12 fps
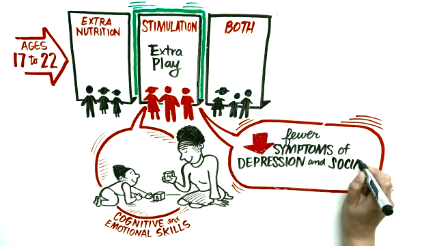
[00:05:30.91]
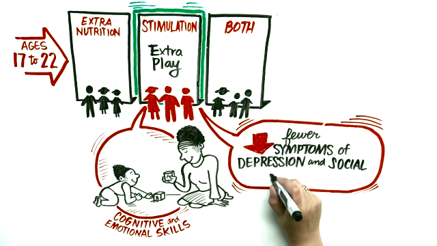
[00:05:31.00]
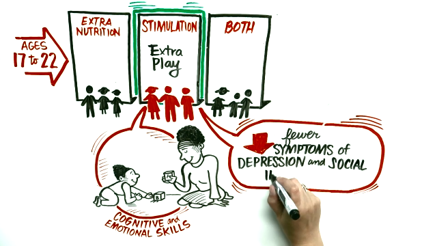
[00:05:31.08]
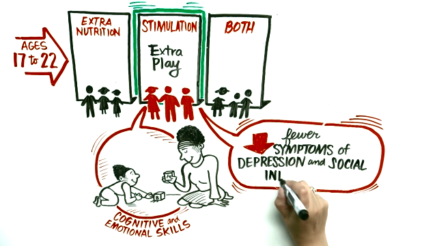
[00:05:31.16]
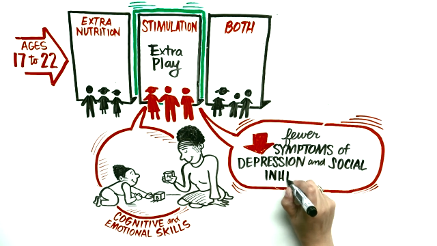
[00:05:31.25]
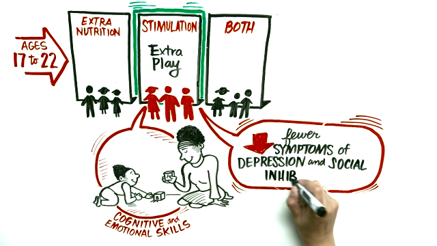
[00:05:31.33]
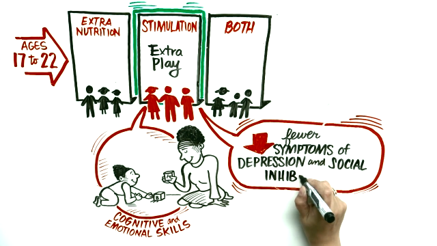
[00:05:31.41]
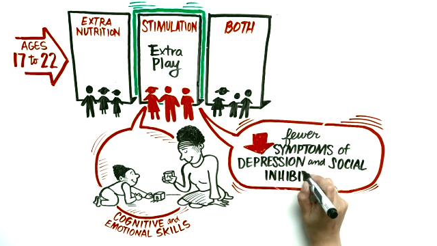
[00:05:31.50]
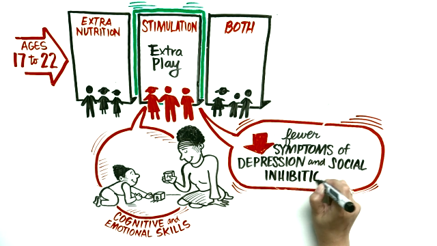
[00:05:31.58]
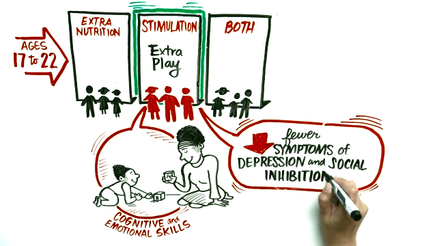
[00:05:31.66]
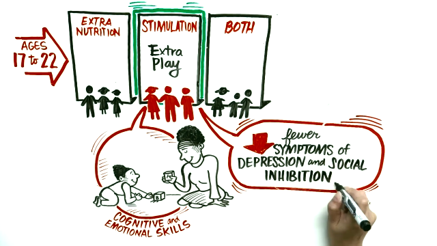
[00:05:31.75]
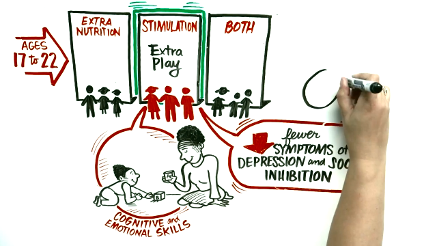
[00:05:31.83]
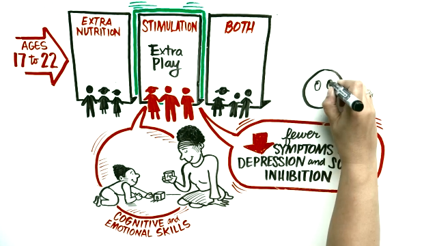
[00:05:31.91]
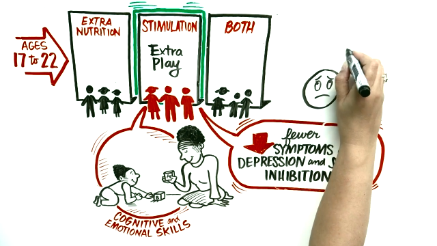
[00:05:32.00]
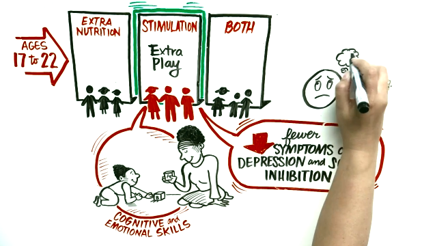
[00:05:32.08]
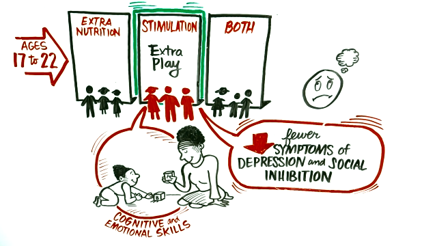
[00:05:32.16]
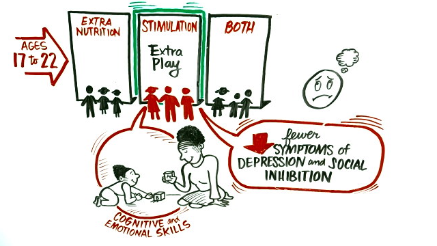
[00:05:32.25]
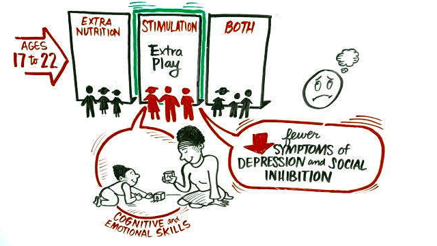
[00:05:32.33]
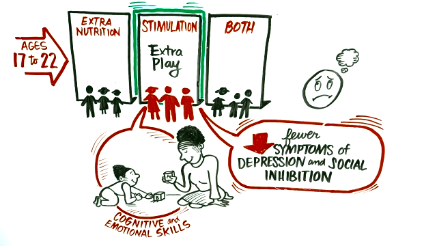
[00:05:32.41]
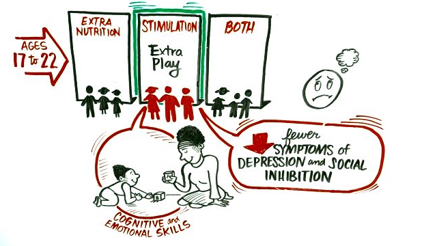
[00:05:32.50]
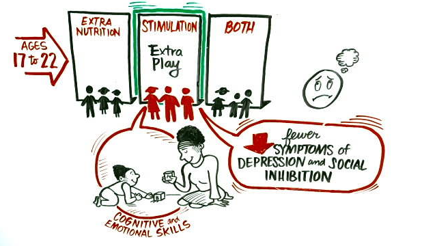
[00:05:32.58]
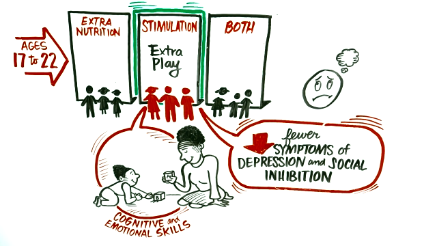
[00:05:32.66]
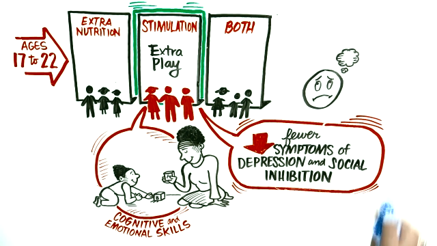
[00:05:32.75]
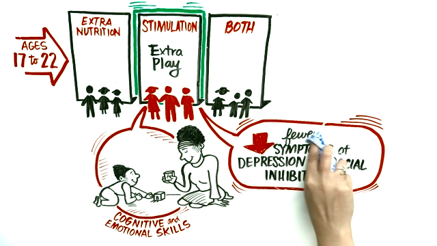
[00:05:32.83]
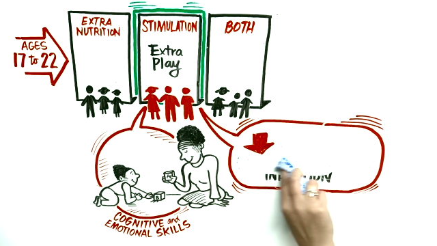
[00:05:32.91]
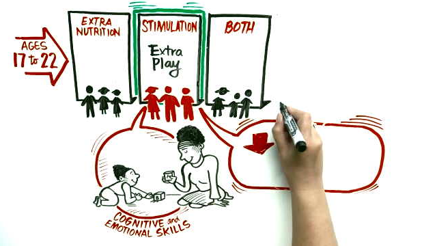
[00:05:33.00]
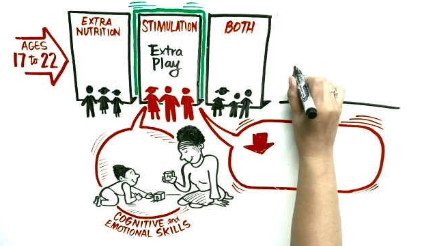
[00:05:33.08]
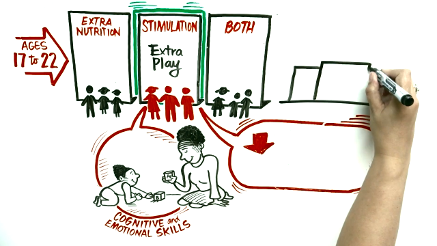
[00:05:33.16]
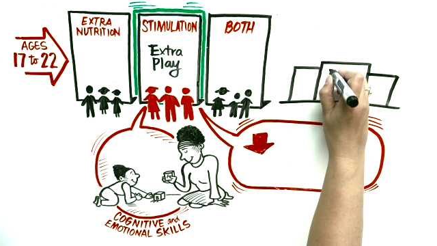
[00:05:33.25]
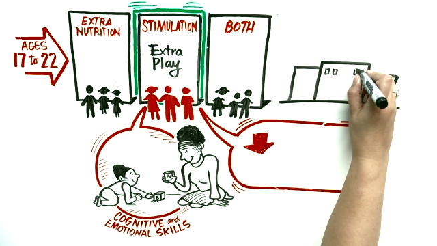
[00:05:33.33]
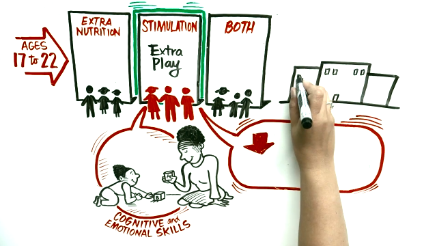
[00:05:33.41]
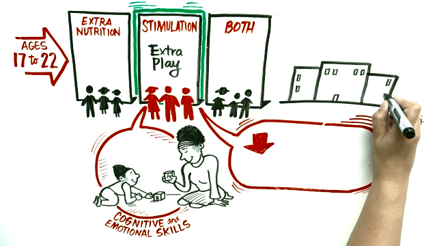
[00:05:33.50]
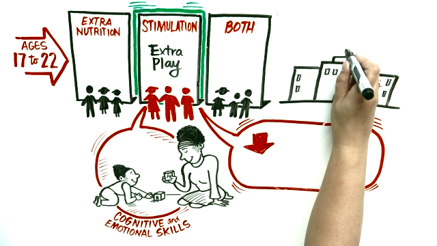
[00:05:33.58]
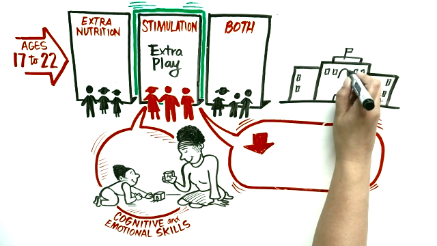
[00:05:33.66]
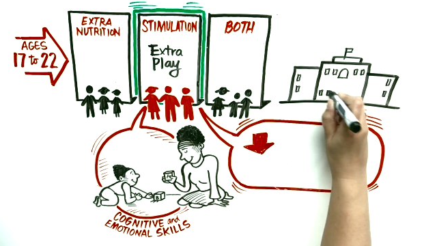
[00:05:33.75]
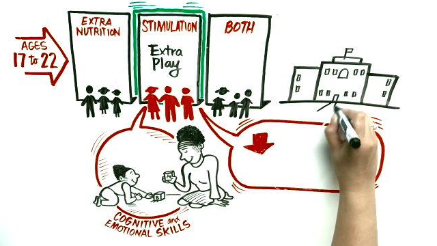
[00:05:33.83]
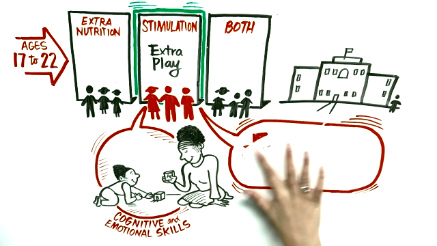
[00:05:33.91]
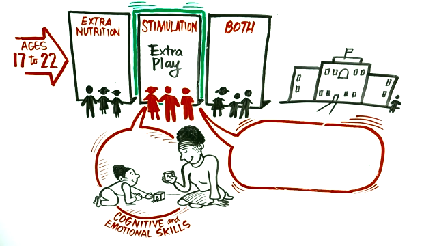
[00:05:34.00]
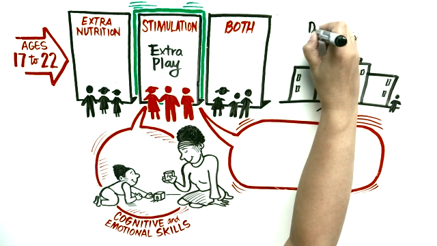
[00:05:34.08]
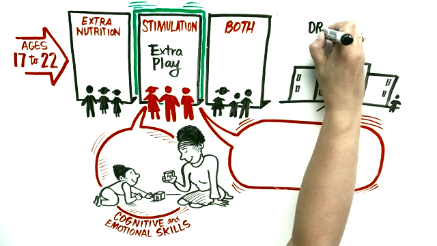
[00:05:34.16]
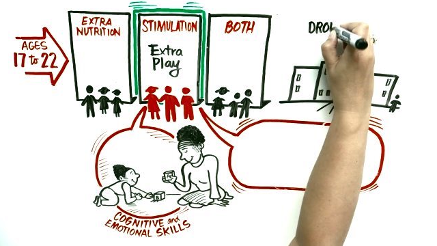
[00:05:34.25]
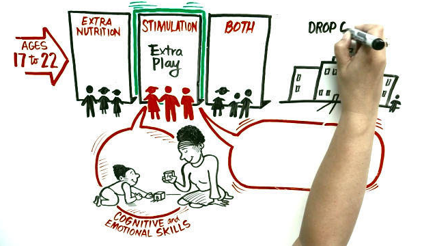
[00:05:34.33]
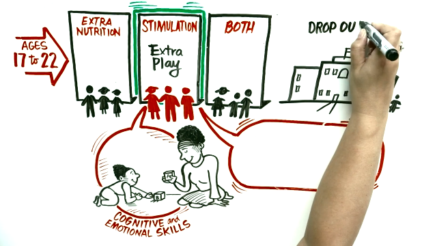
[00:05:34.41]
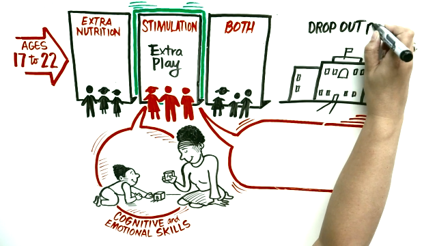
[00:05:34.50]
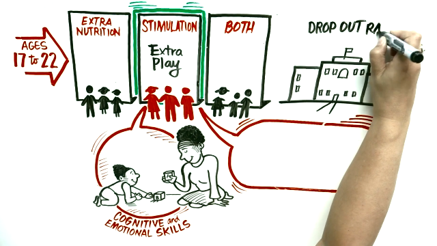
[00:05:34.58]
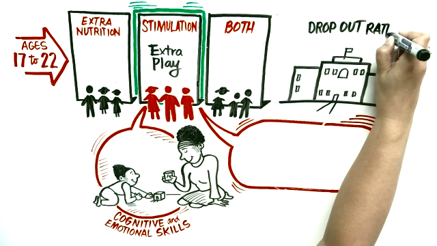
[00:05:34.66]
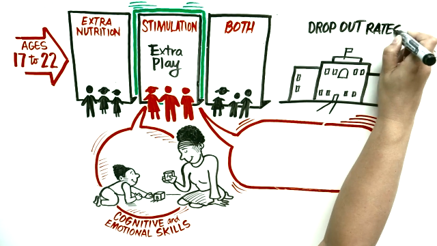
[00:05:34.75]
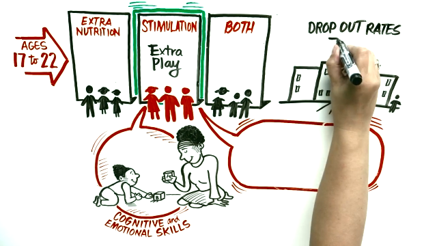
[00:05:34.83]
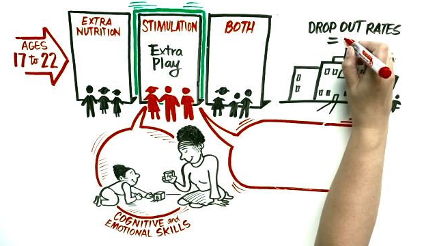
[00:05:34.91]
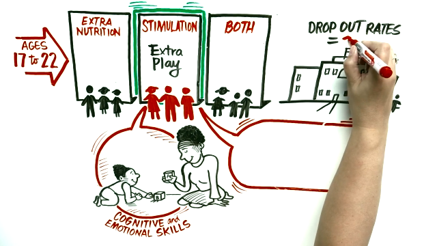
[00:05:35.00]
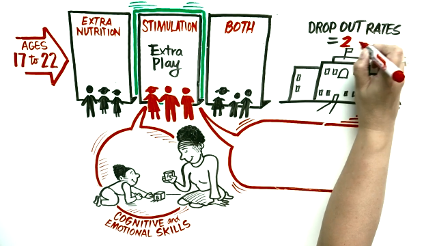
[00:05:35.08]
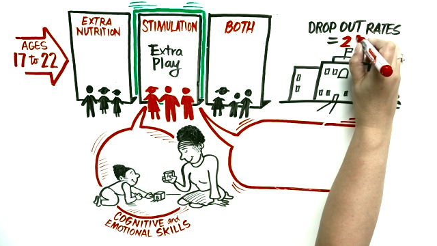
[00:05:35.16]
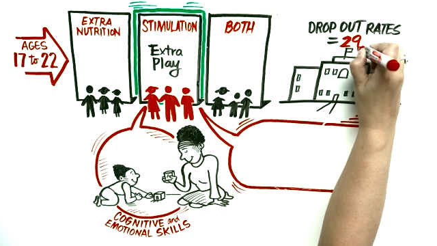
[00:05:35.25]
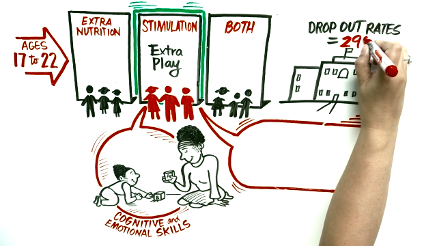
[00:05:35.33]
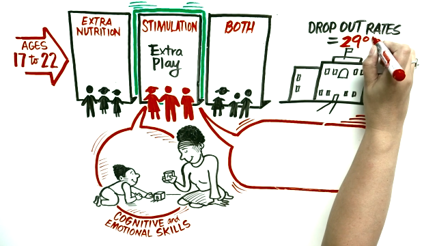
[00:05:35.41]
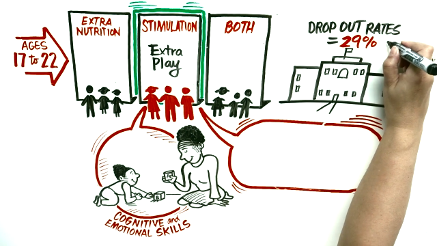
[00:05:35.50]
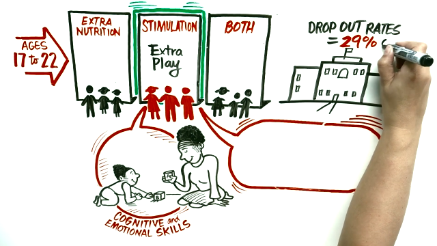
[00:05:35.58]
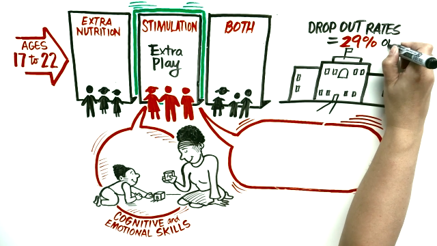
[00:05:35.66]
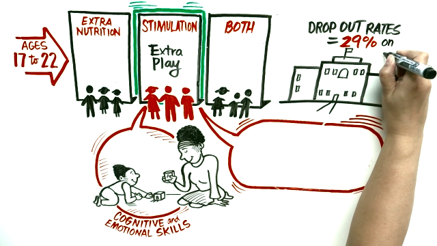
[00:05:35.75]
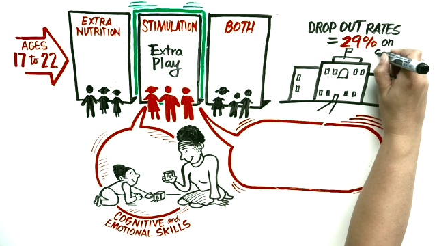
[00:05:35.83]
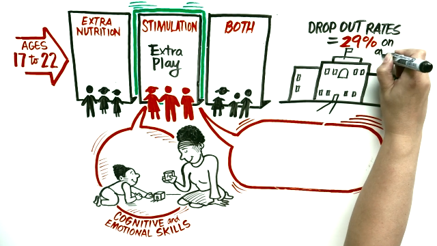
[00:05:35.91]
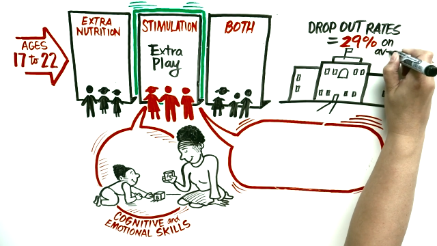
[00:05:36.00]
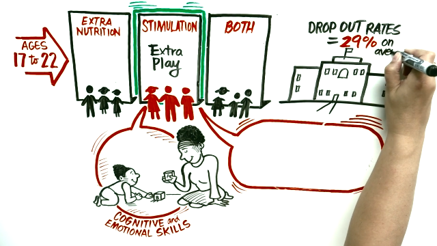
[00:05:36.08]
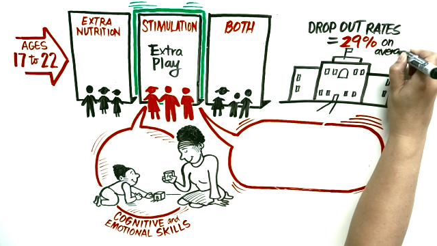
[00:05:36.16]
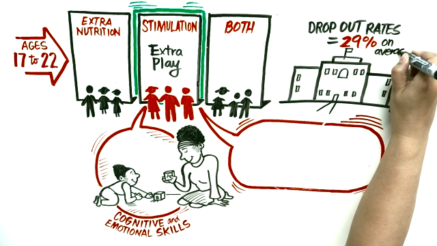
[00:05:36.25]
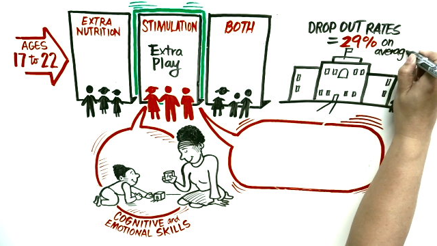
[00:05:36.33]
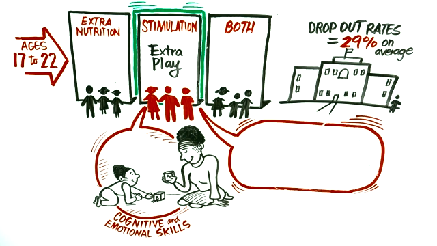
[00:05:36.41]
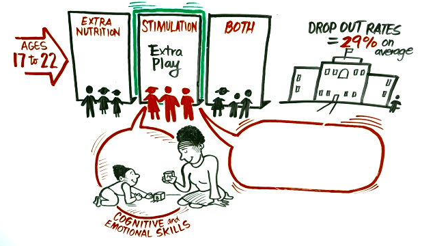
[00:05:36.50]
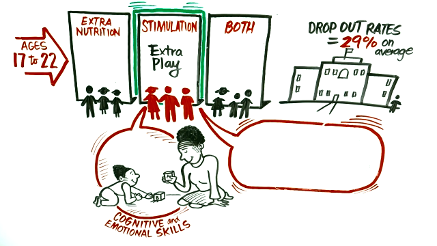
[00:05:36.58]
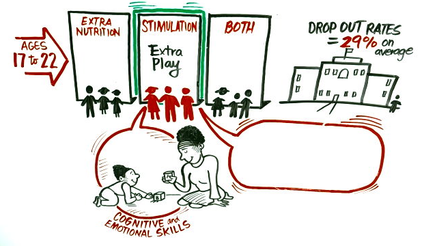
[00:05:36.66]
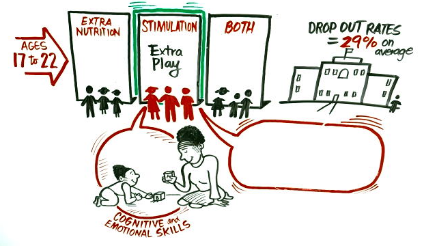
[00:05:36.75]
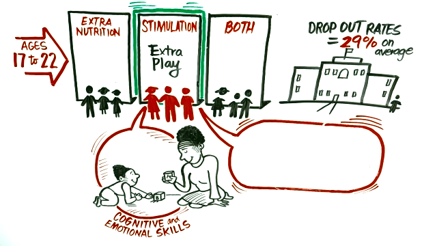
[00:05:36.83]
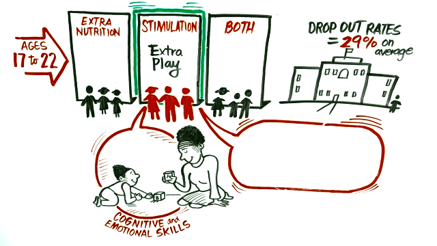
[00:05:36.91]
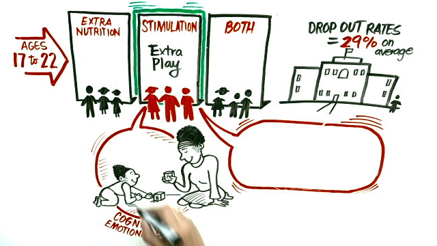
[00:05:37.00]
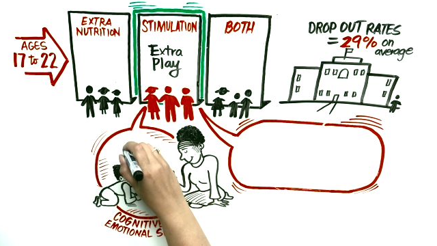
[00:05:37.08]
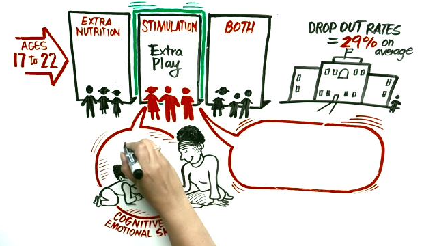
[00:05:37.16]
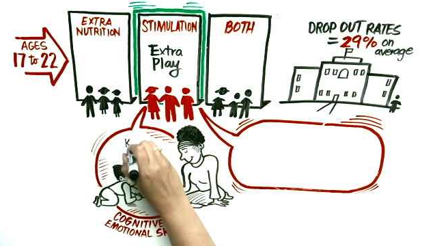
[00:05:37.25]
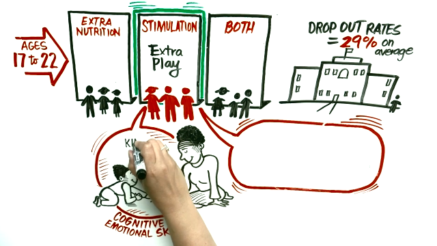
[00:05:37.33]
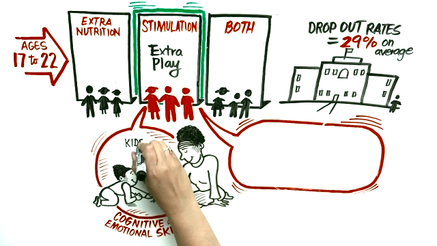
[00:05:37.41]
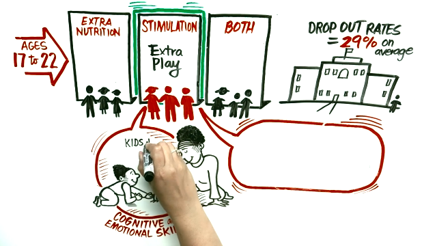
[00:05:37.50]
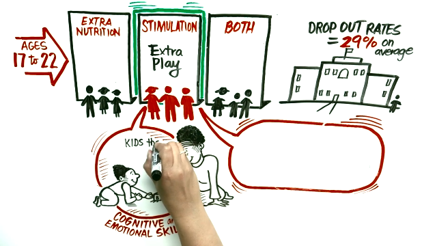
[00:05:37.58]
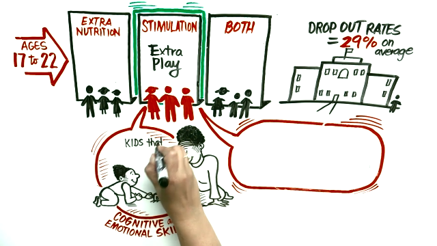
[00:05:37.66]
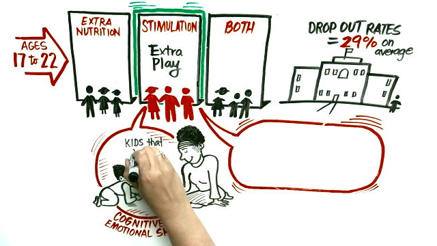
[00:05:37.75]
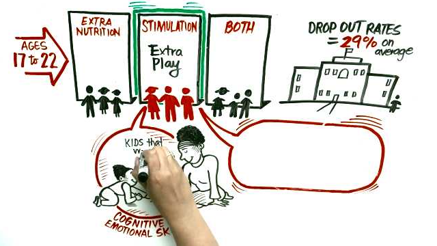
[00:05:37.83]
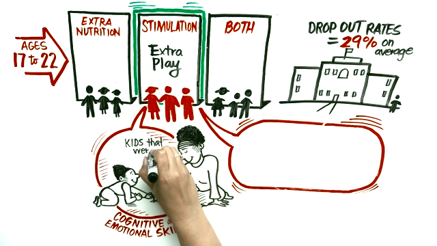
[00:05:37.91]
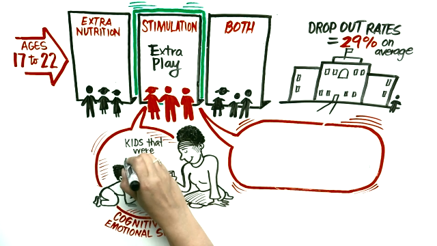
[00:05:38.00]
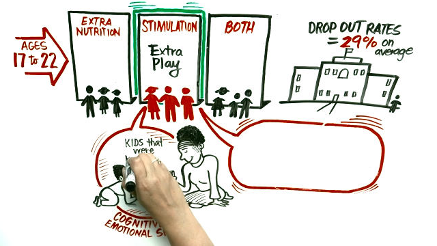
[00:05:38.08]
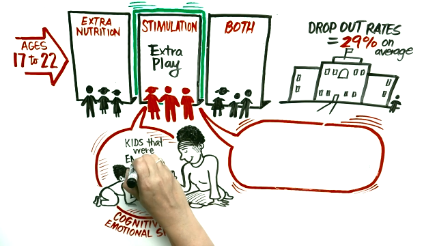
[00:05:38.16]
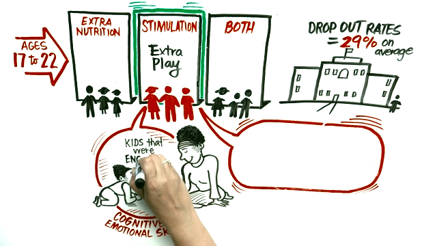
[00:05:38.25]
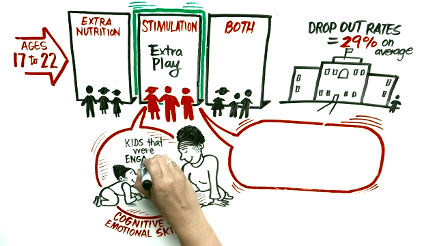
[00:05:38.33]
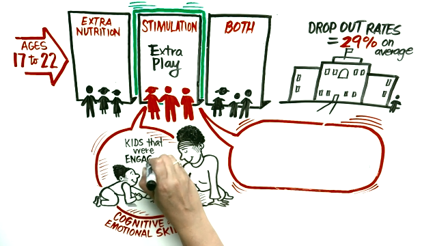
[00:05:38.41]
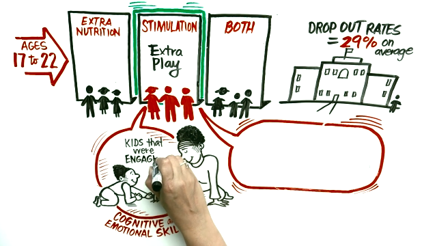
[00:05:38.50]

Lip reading: (no speaker visible)